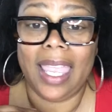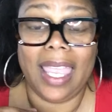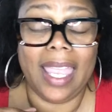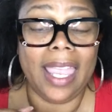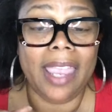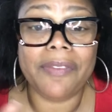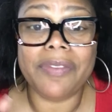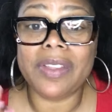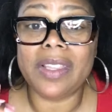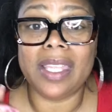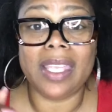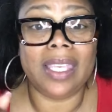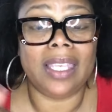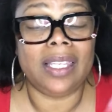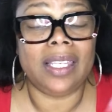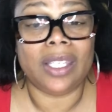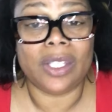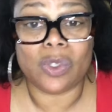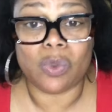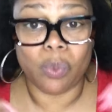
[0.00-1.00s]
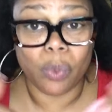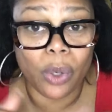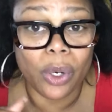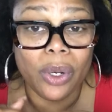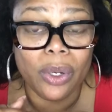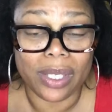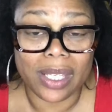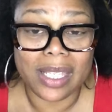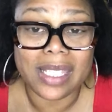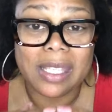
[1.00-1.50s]
Everything in this
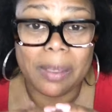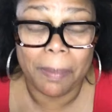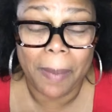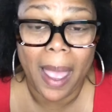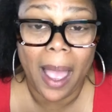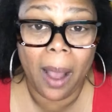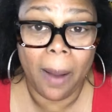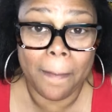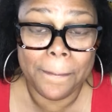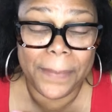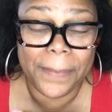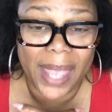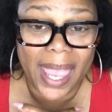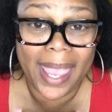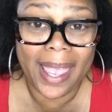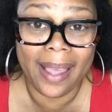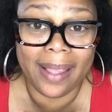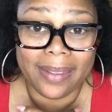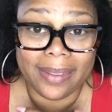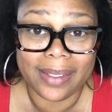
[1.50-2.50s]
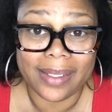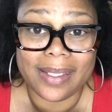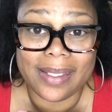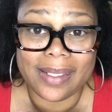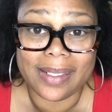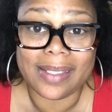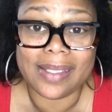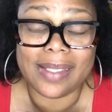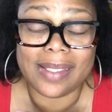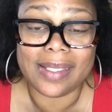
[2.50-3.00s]
world is about balance.